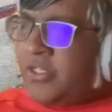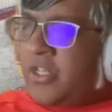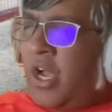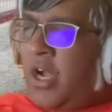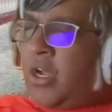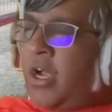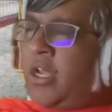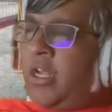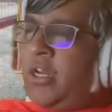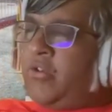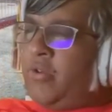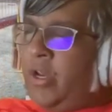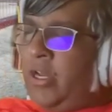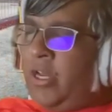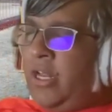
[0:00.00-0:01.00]
Nakak in
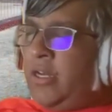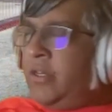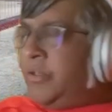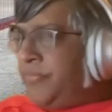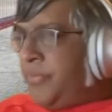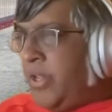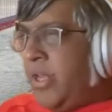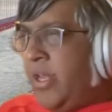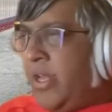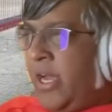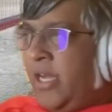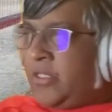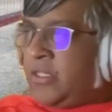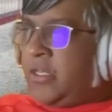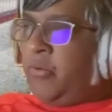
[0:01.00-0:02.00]
Greenland,
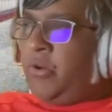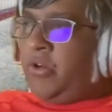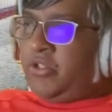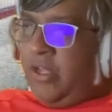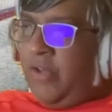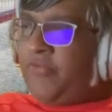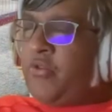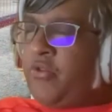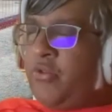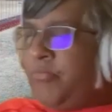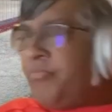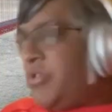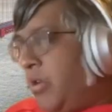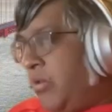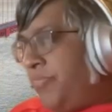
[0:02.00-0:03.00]
Eskil-Willerslev group,
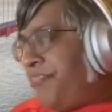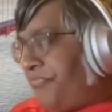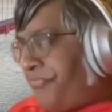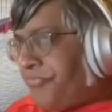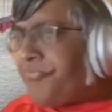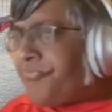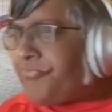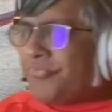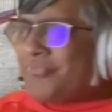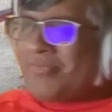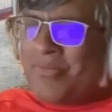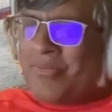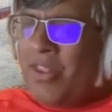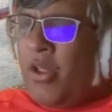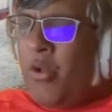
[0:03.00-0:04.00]
so
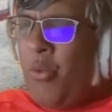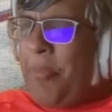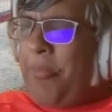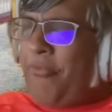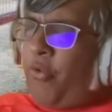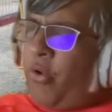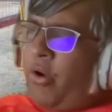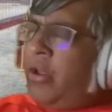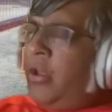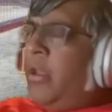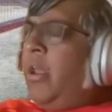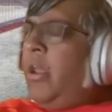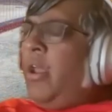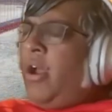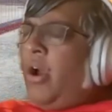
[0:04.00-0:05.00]
right before.
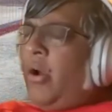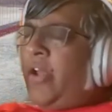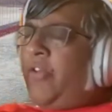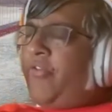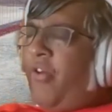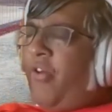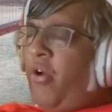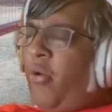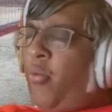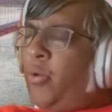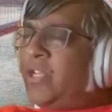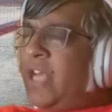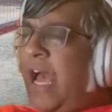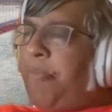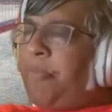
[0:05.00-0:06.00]
All right, so
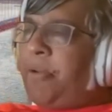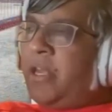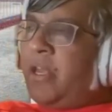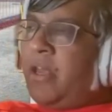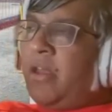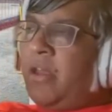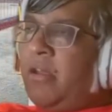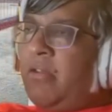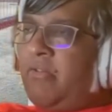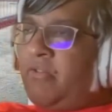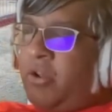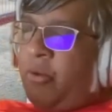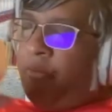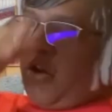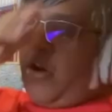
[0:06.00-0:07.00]
what's happening is
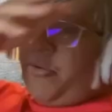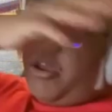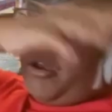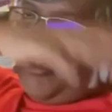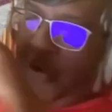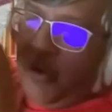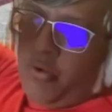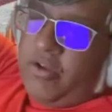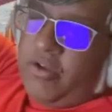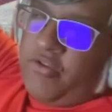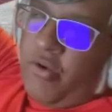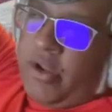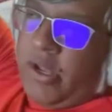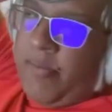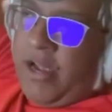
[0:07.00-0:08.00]
compute is
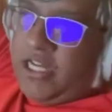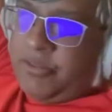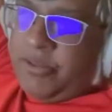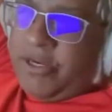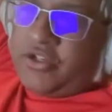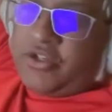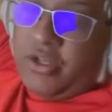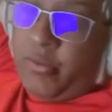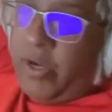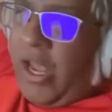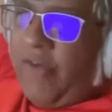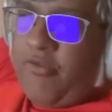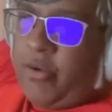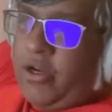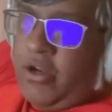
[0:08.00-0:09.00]
going up exponentially.
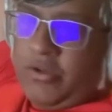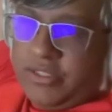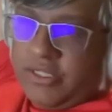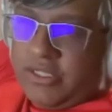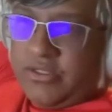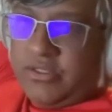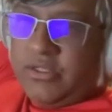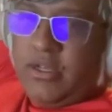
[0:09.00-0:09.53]
Everyone knows this.